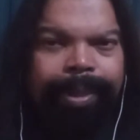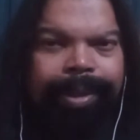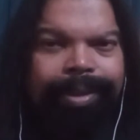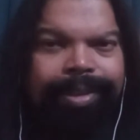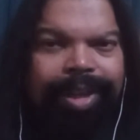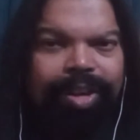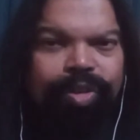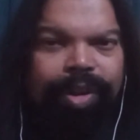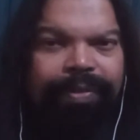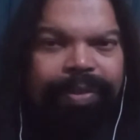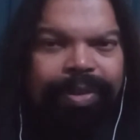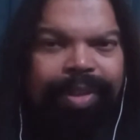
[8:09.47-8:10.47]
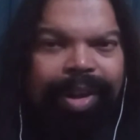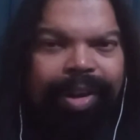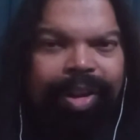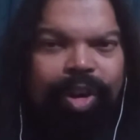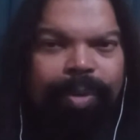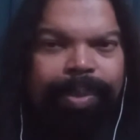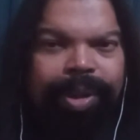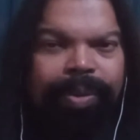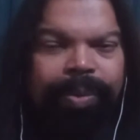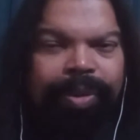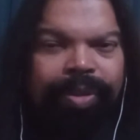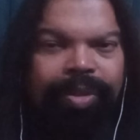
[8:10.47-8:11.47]
Because also I feel that'll help me
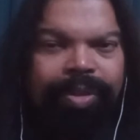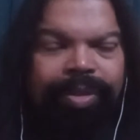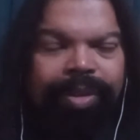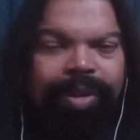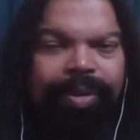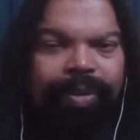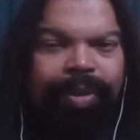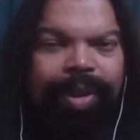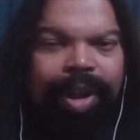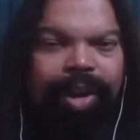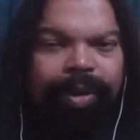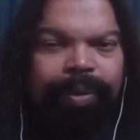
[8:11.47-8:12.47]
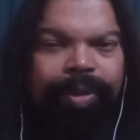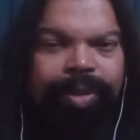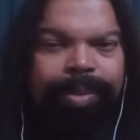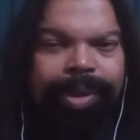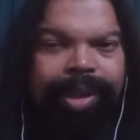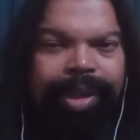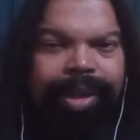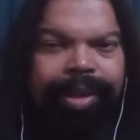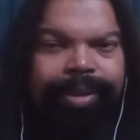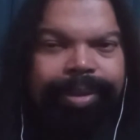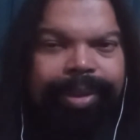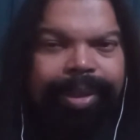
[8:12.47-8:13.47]
with, you know, the algorithm and
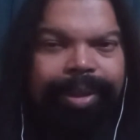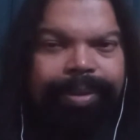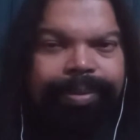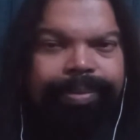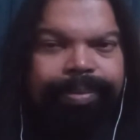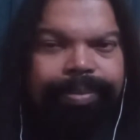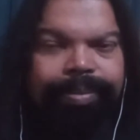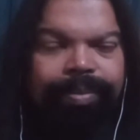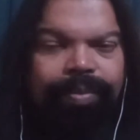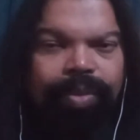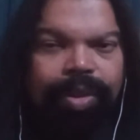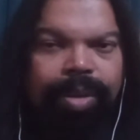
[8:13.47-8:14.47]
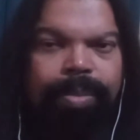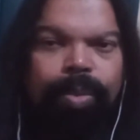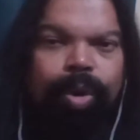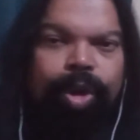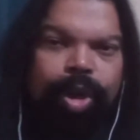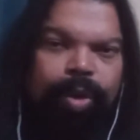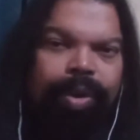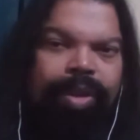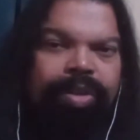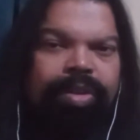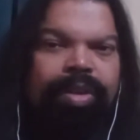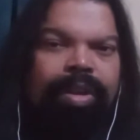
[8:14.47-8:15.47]
getting, you know, more
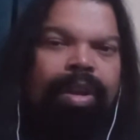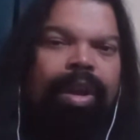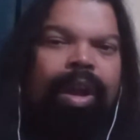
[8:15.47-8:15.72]
notice.